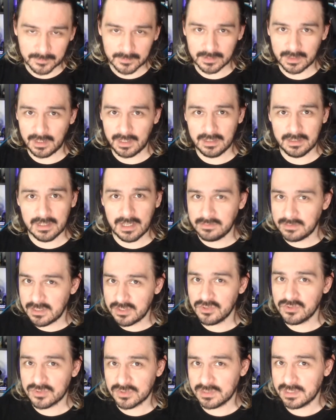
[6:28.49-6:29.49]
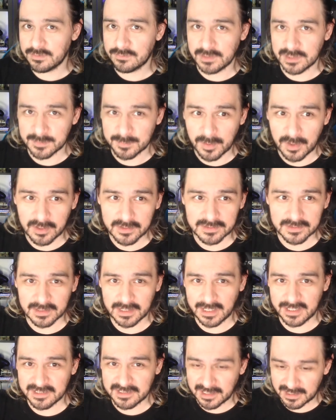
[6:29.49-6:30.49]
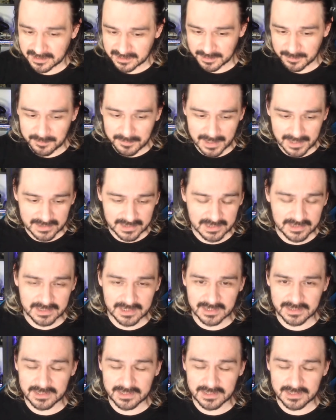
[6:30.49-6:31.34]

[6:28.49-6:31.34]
and they usually respond to like some messages.